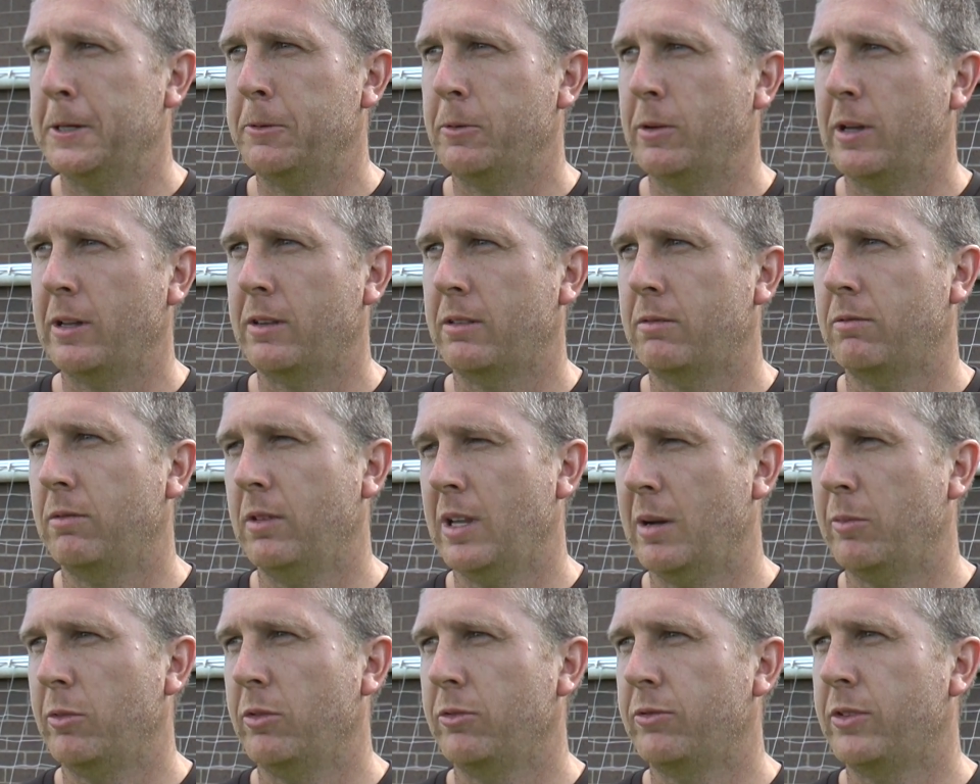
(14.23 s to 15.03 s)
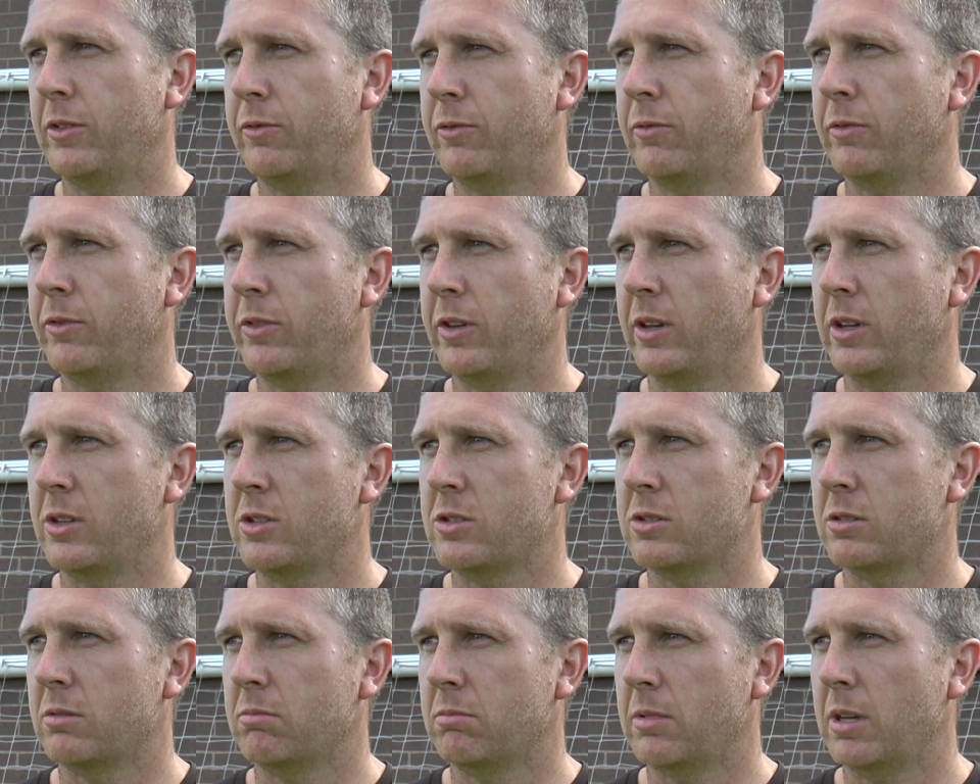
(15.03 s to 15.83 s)
We had a number of different
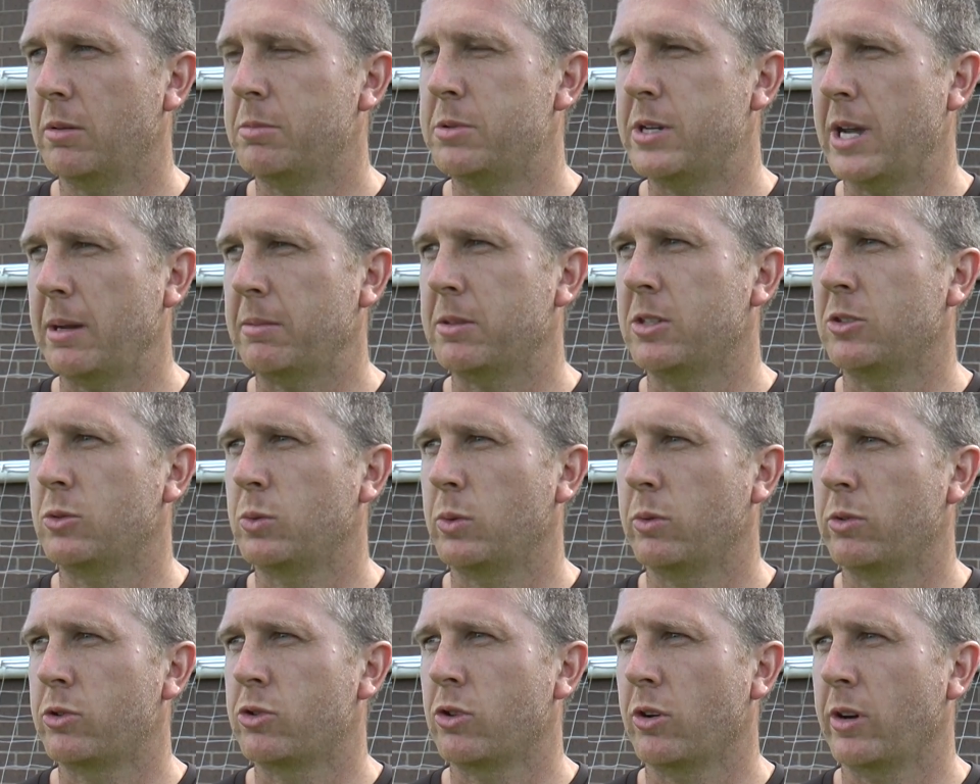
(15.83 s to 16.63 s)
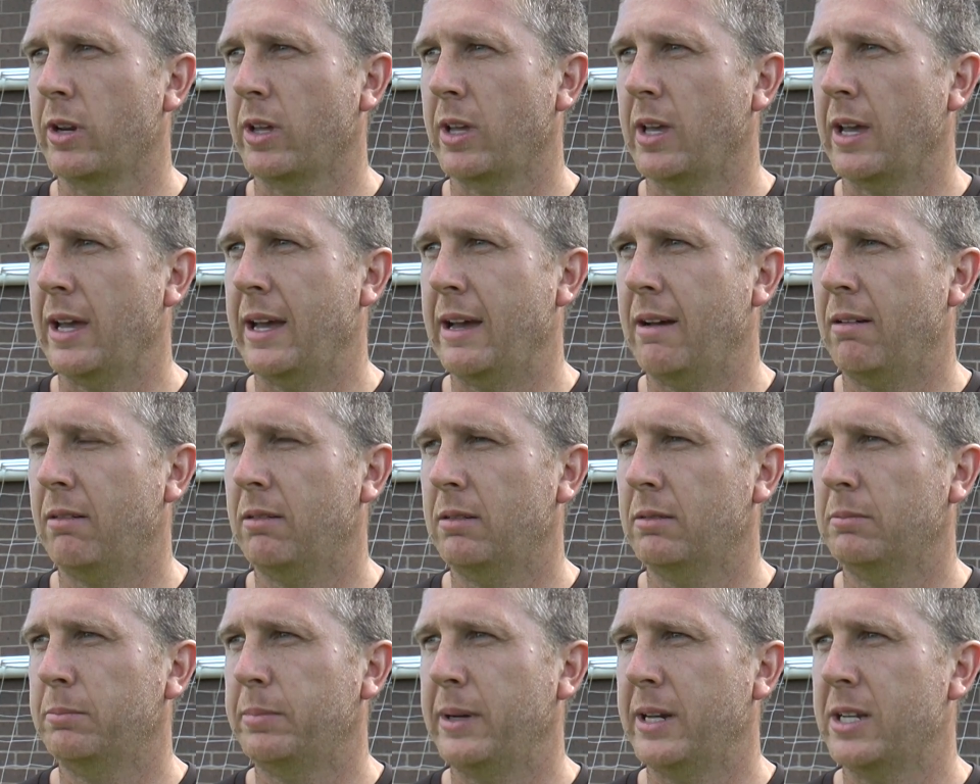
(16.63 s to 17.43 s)
things and objectives we were trying to get
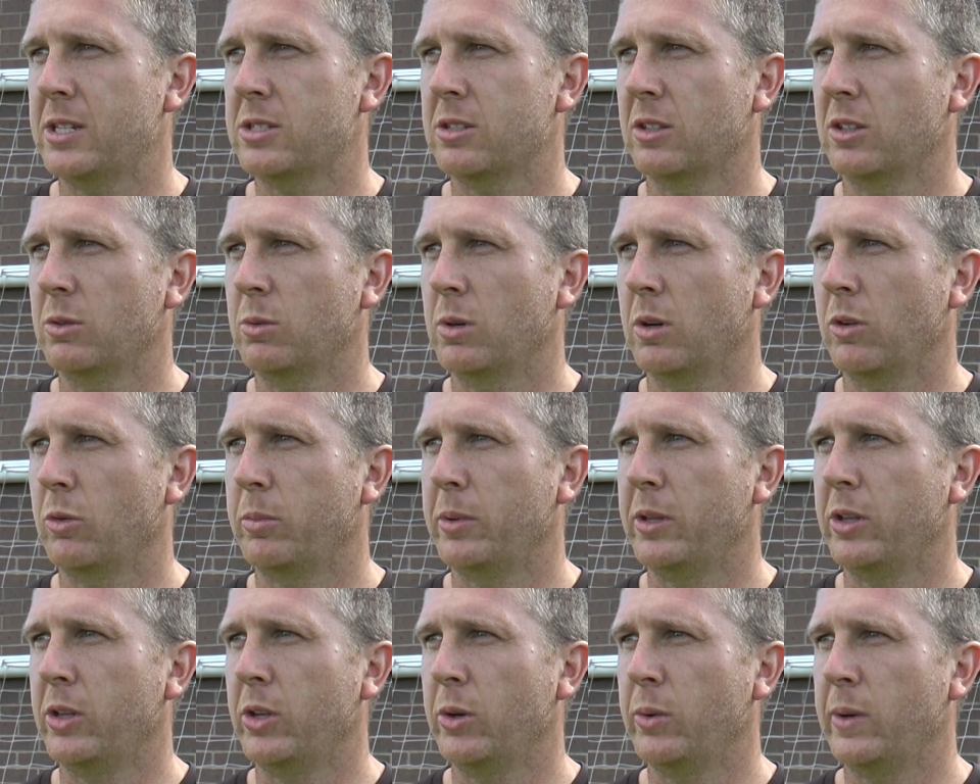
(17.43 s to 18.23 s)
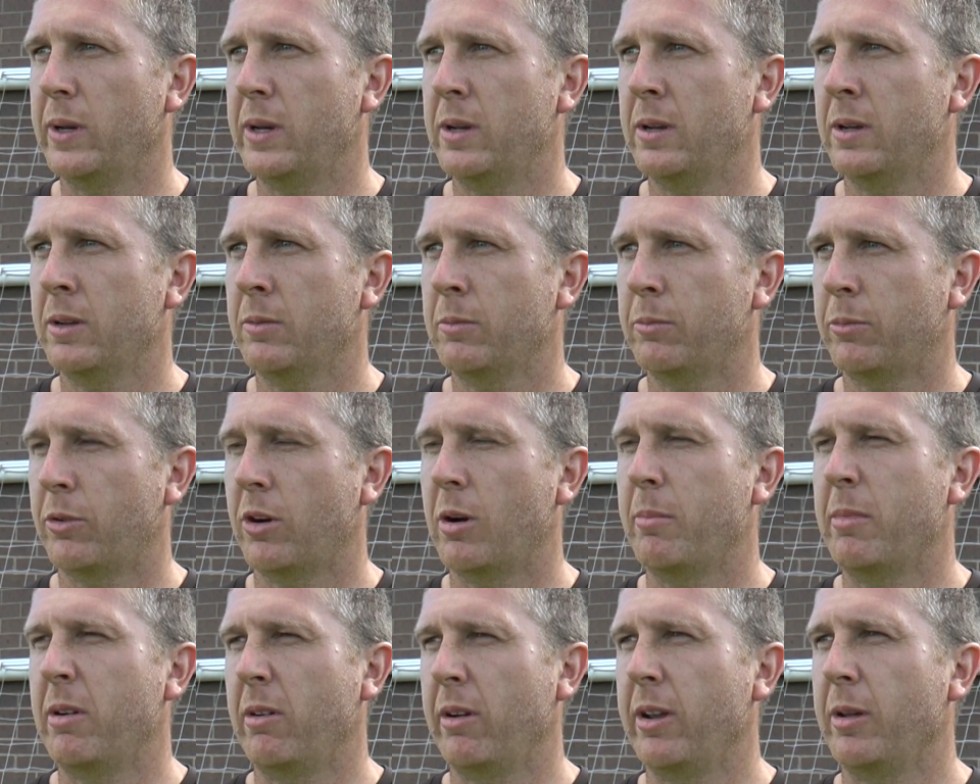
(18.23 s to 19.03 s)
out based on the work we've been doing,
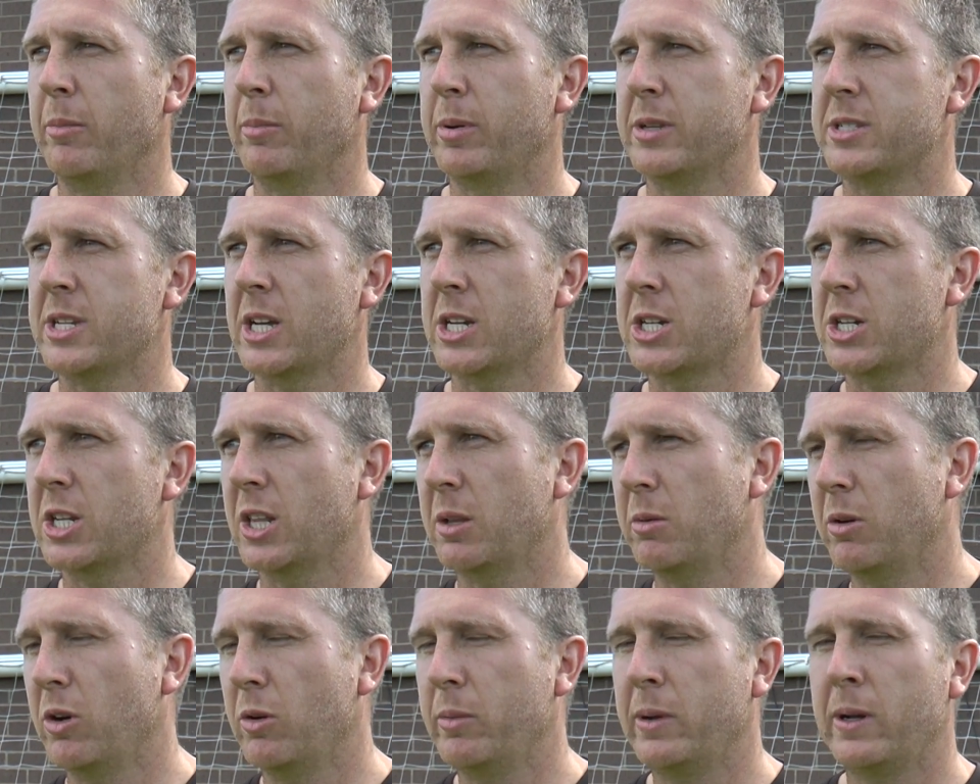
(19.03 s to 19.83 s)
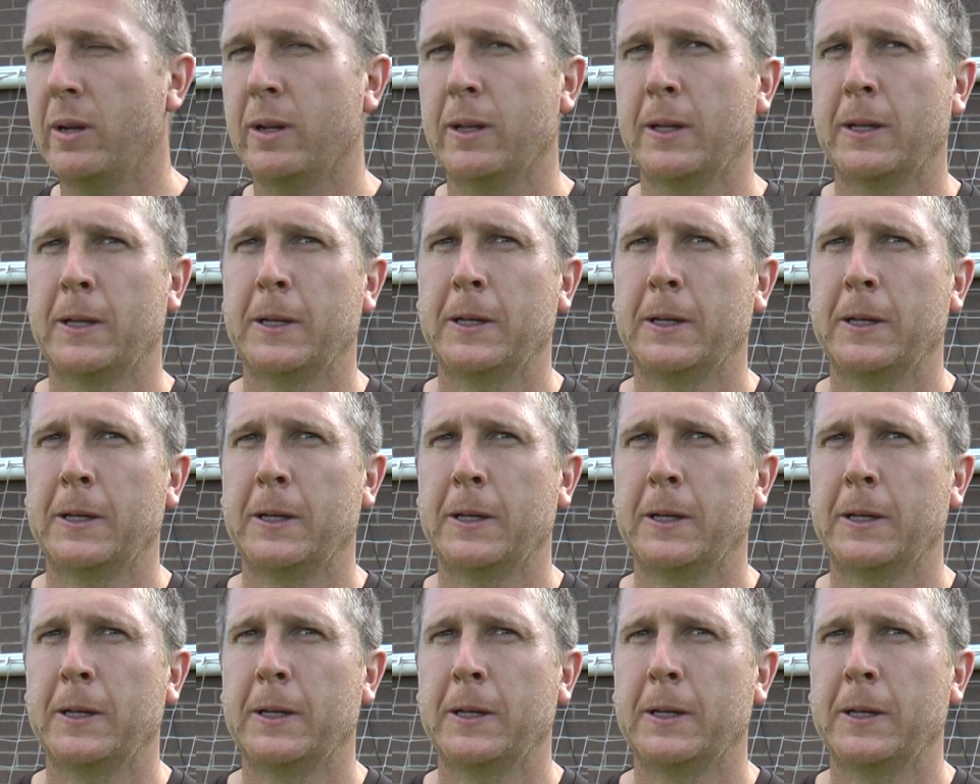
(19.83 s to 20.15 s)
primarily in possession at the moment.